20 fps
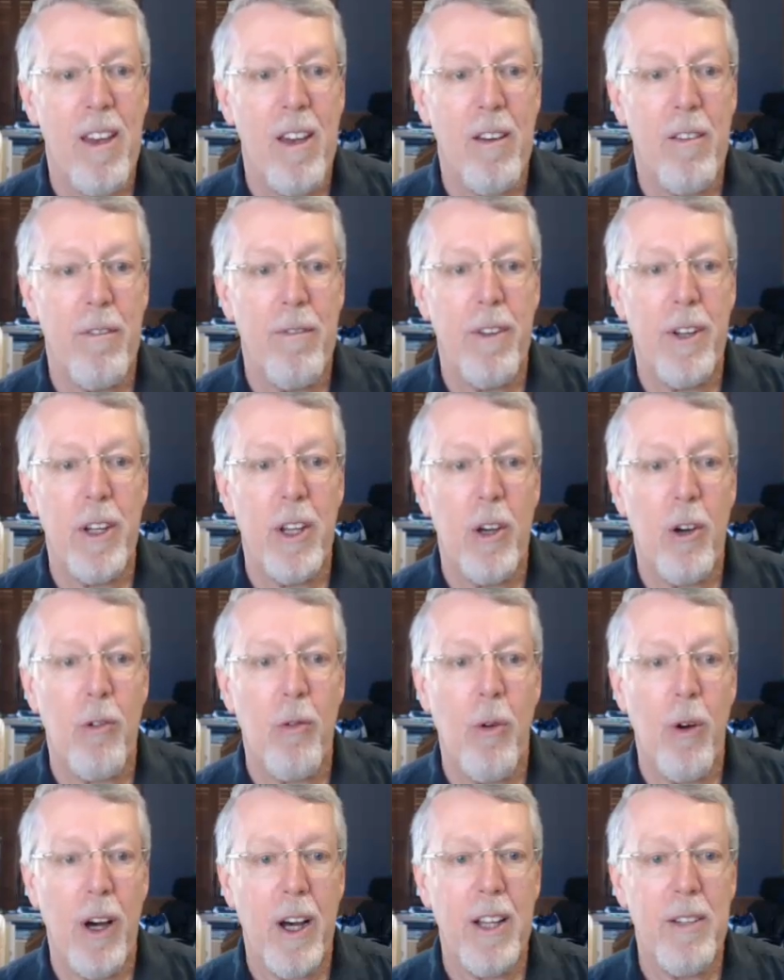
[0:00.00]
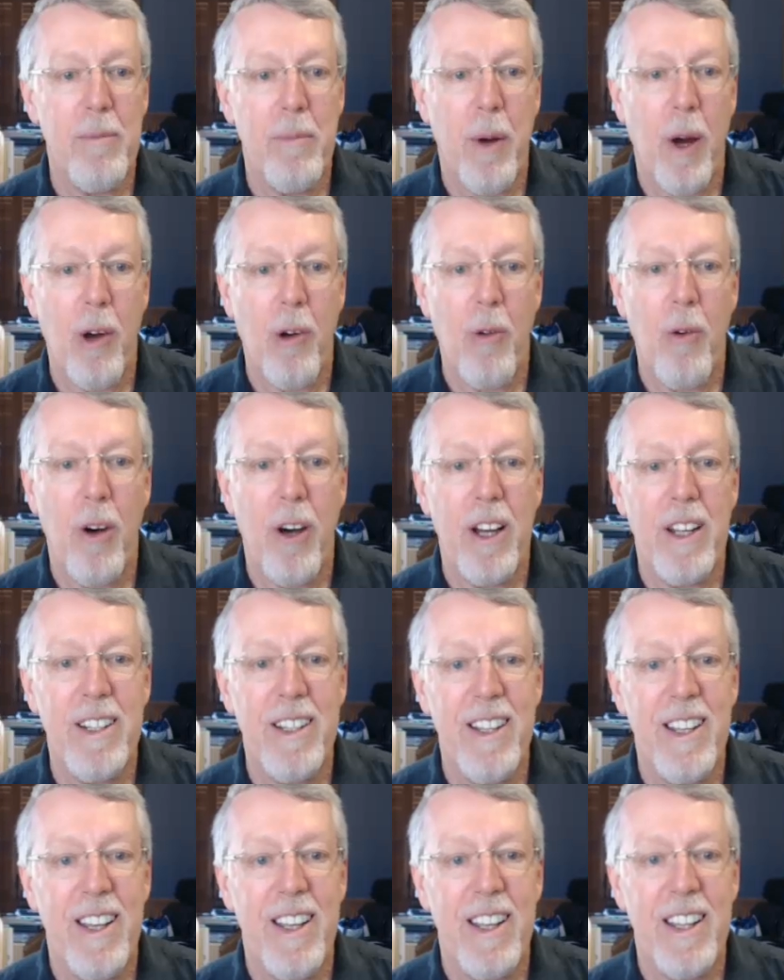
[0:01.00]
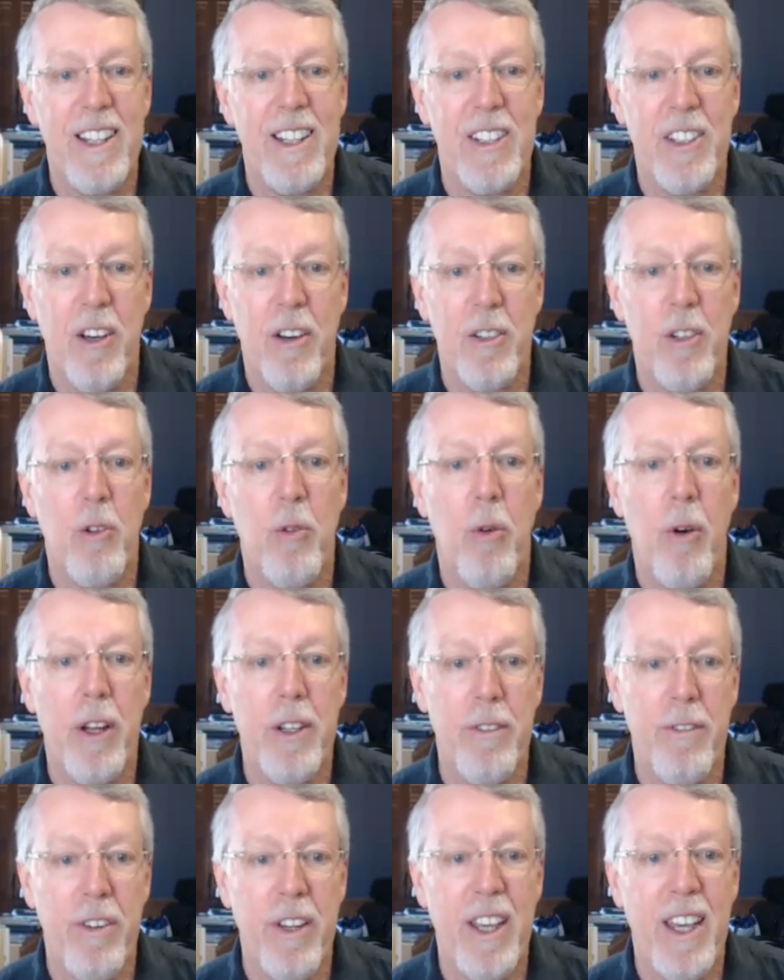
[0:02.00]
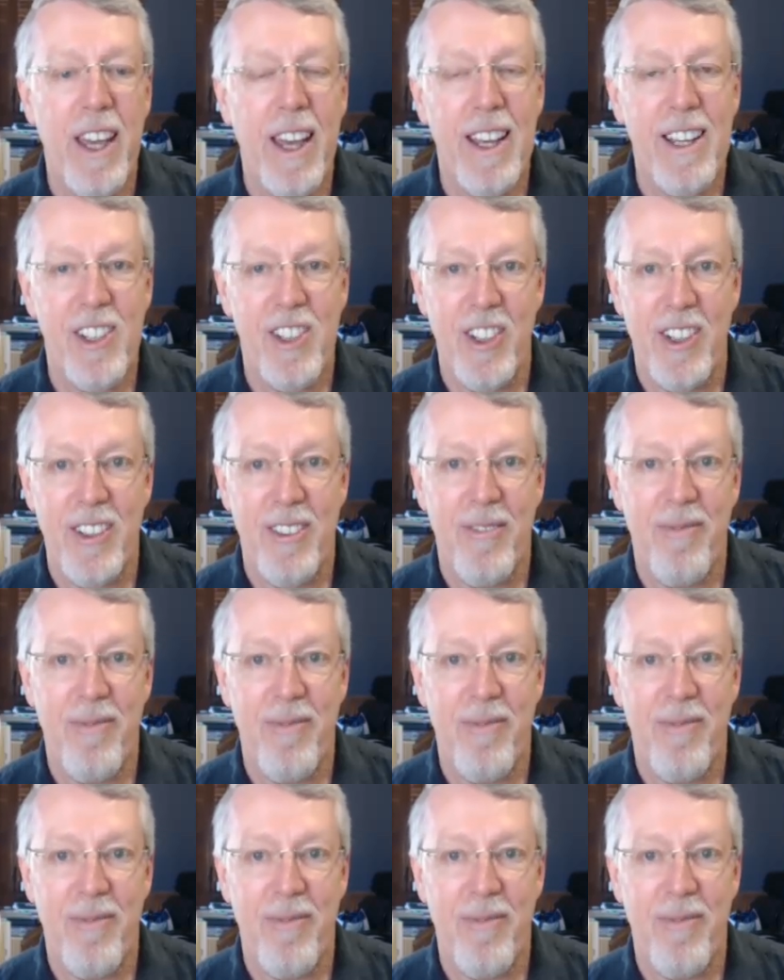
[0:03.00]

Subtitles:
Video 1, part 1, is on quantification.